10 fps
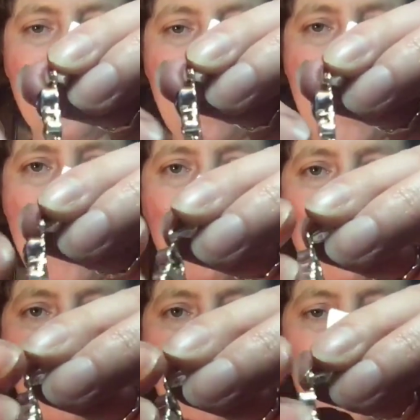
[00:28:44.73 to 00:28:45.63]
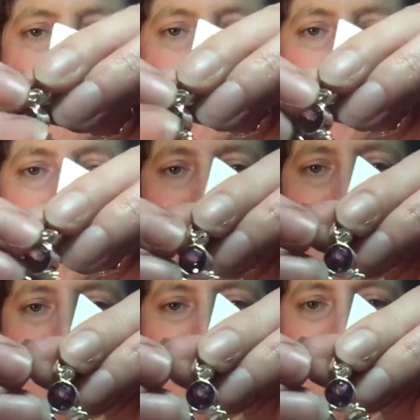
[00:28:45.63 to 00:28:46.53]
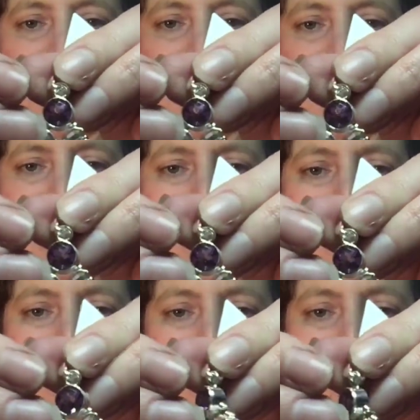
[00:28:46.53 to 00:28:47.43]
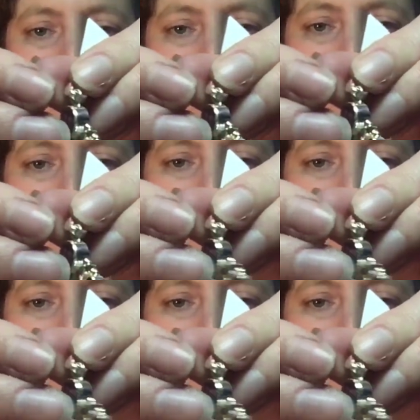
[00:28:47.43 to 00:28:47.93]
if you're thinking about her, now's the time.